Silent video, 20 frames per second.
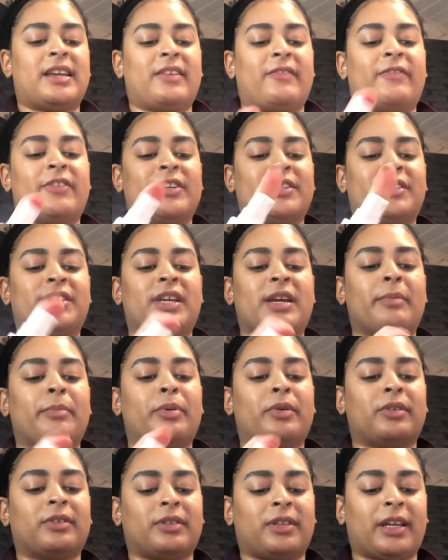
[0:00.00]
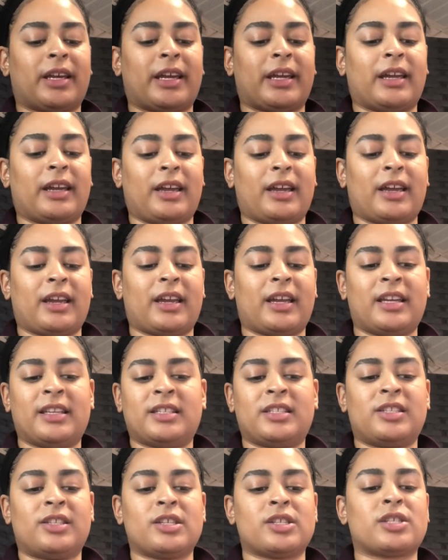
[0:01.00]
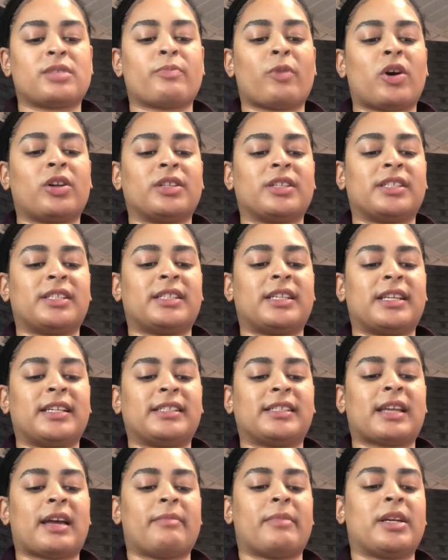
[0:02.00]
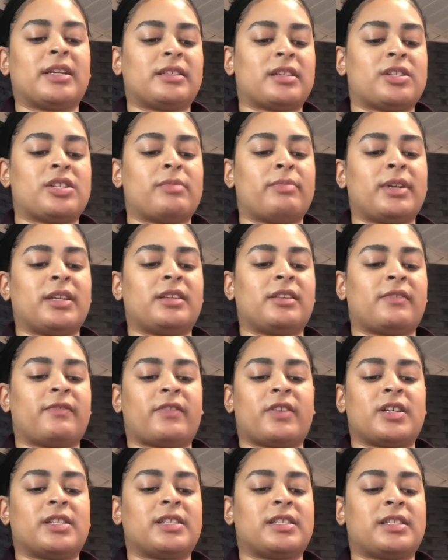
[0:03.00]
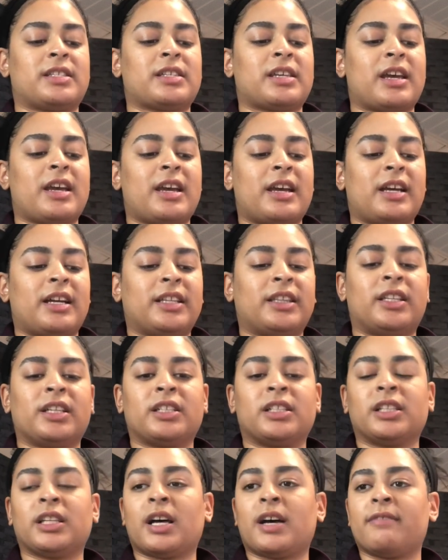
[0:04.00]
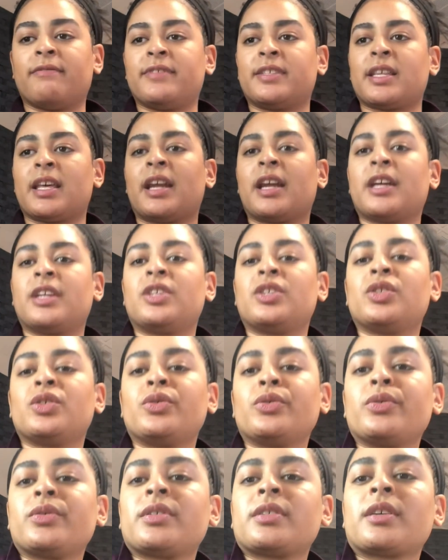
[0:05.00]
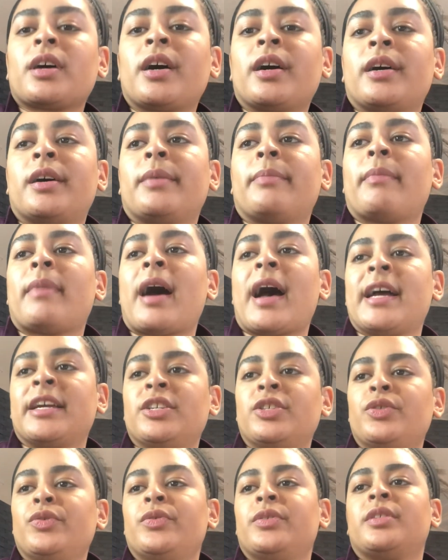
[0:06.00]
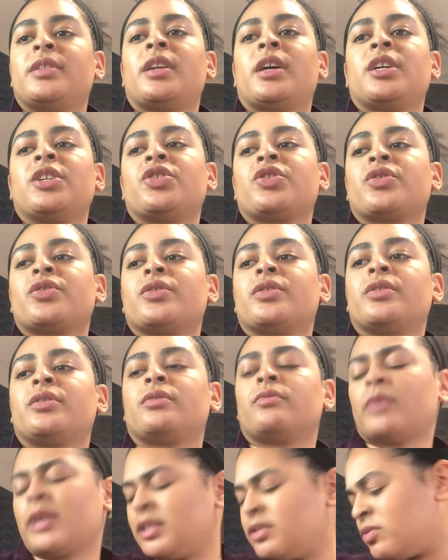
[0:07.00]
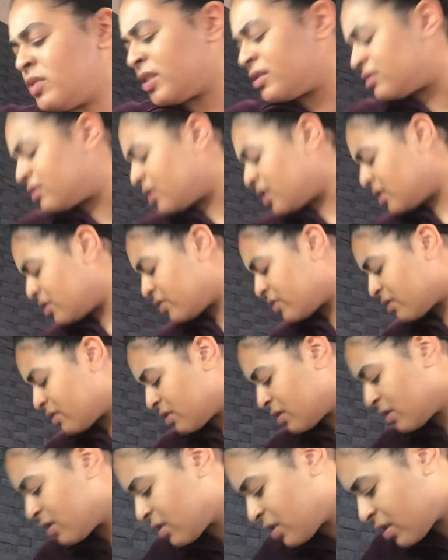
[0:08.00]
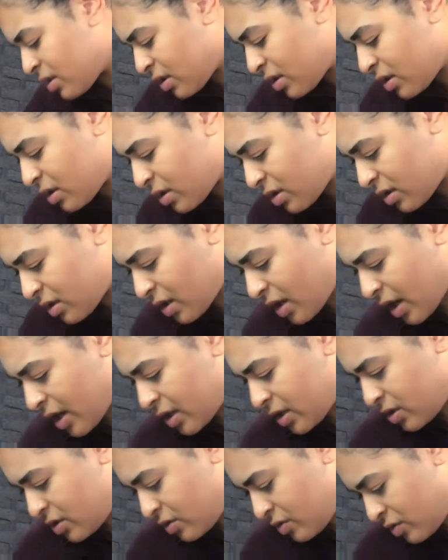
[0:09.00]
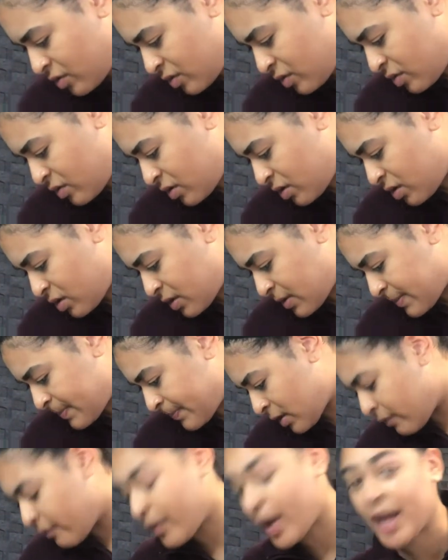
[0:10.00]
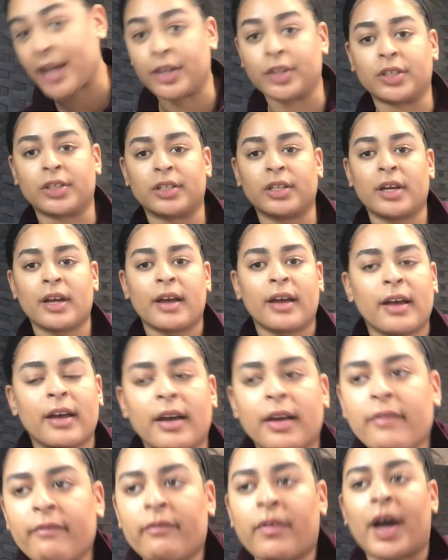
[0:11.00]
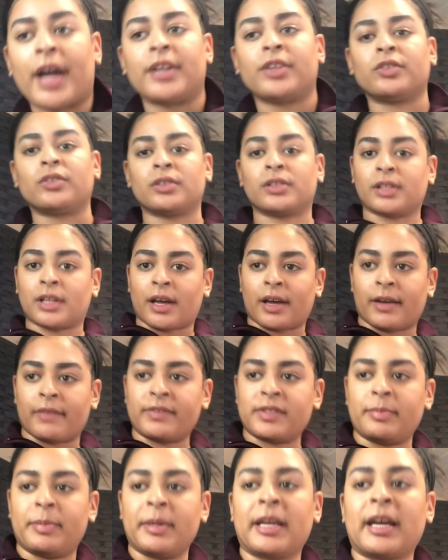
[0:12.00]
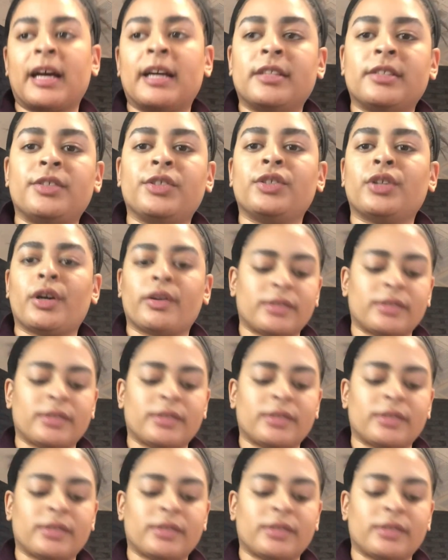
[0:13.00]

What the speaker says: for example, like, it's the smallest things that make such a big difference. The gloves that I use nitrile. Wait, do I use nitrile? I use vinyl gloves because, you know,